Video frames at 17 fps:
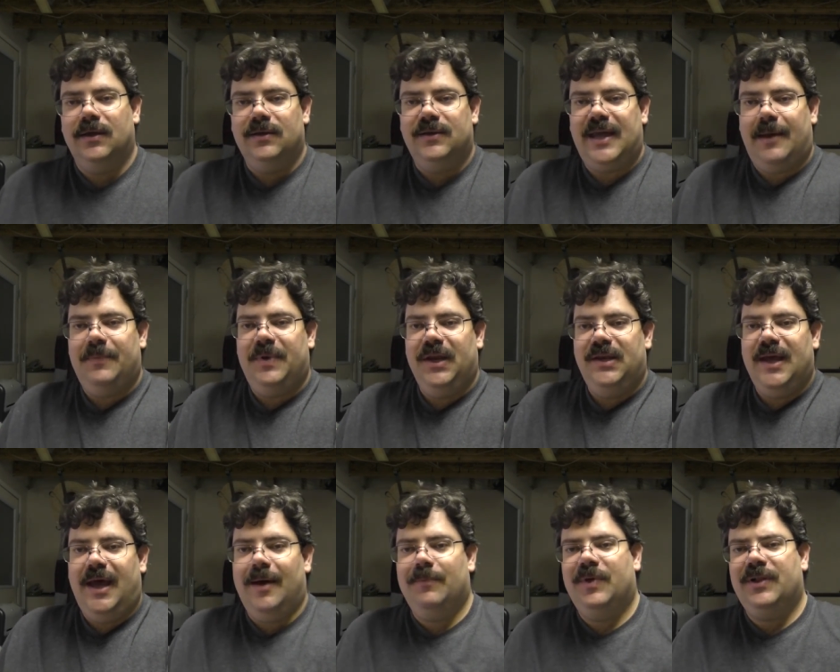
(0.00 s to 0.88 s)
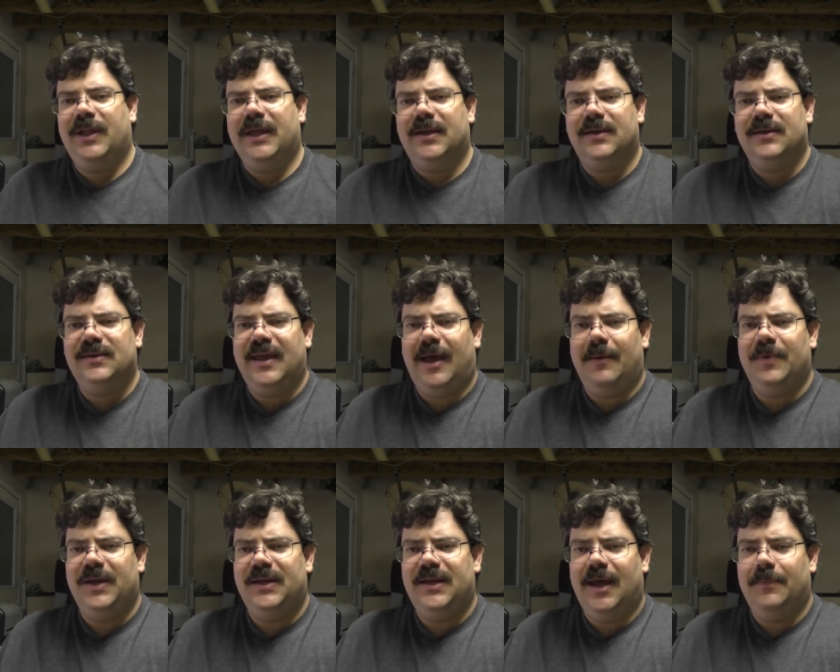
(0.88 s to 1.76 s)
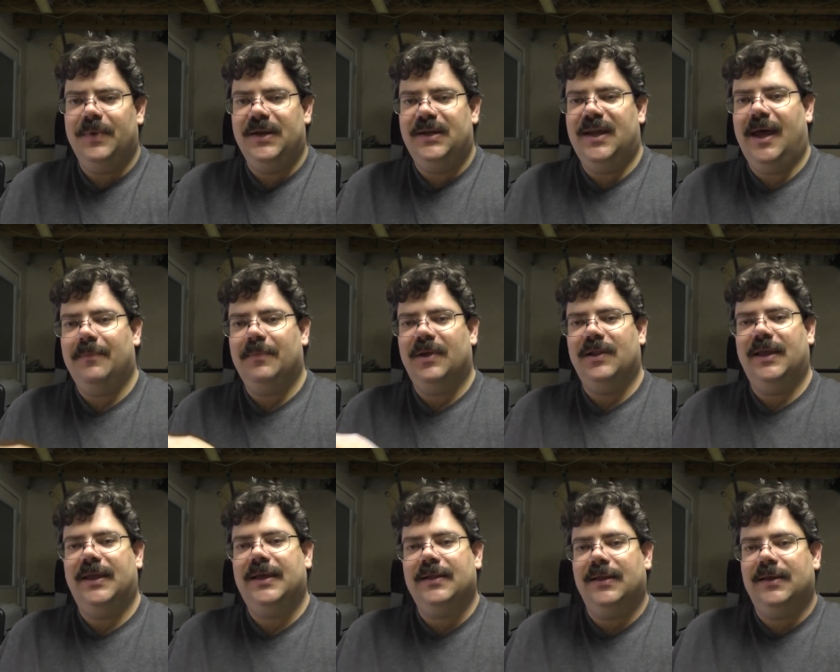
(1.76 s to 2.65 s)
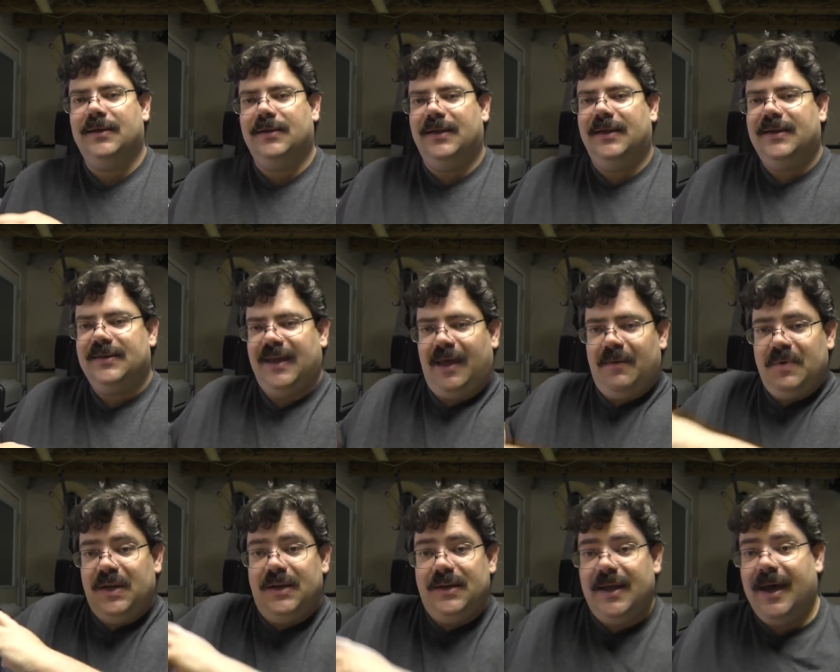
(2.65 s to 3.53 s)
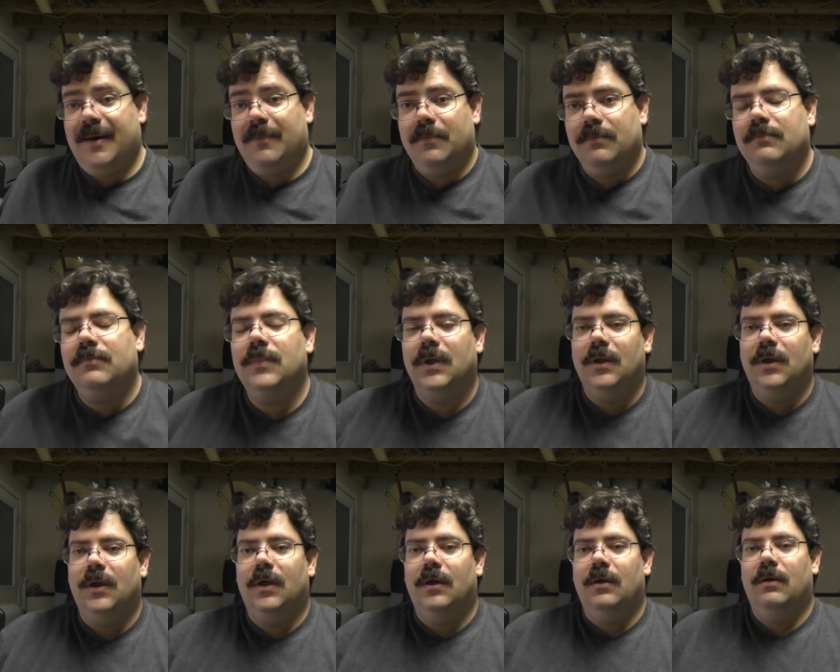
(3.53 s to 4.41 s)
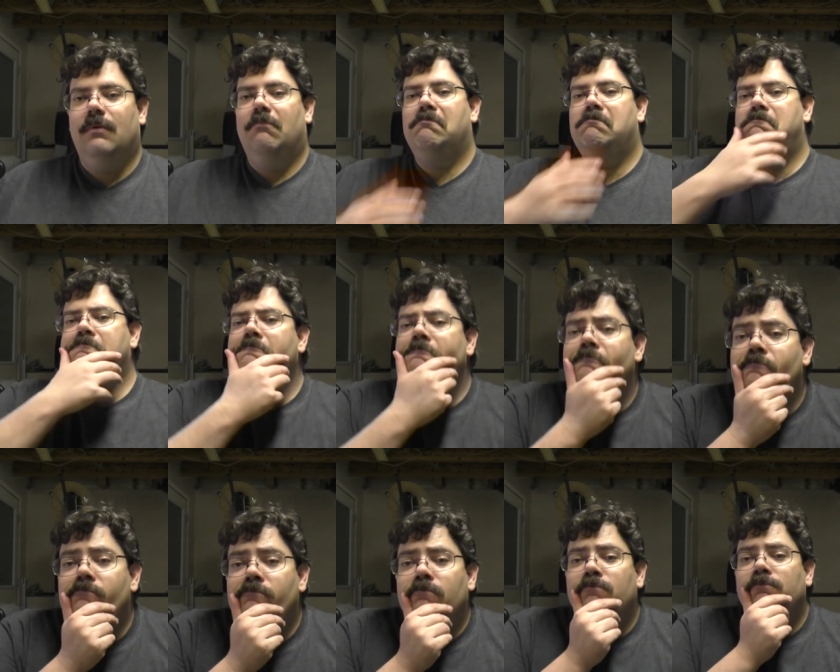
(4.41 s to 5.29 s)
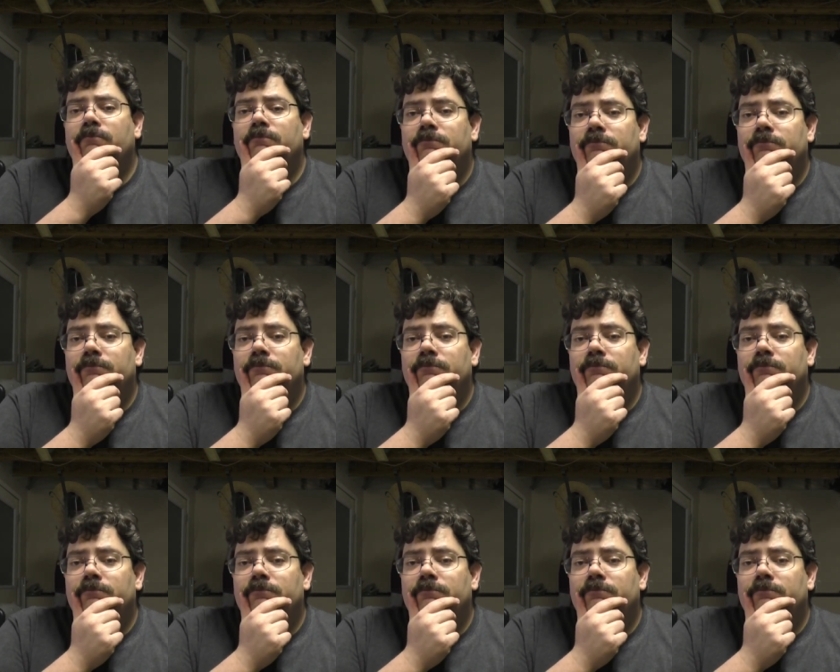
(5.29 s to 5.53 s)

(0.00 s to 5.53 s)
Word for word: tappity tap, click, tappity tappity tap, click, click, click, tappity tap. Hmm.